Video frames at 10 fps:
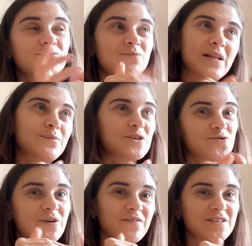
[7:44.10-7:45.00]
Well, I'm not
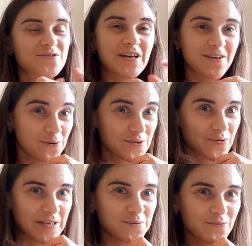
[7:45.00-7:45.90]
sure if this train goes
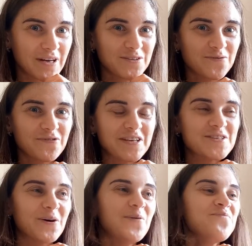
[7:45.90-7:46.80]
to Edinburgh, I don't think
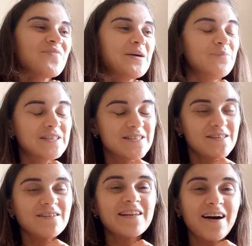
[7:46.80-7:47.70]
so. But
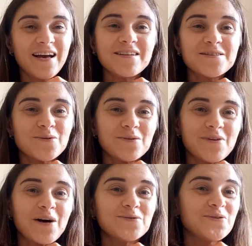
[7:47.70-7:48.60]
still, in the Highlands all
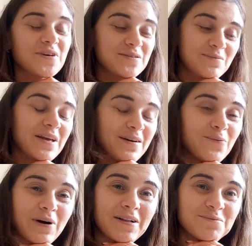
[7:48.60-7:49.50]
around, you can,
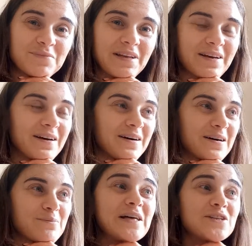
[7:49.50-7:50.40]
well,
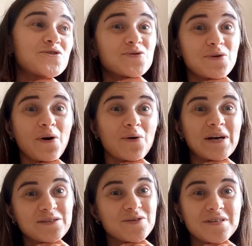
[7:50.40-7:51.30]
manage to go
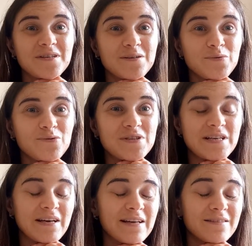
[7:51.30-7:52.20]
and to see the
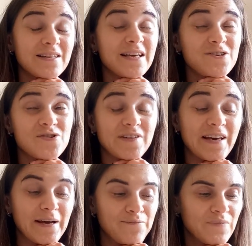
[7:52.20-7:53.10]
beauty and the nature there.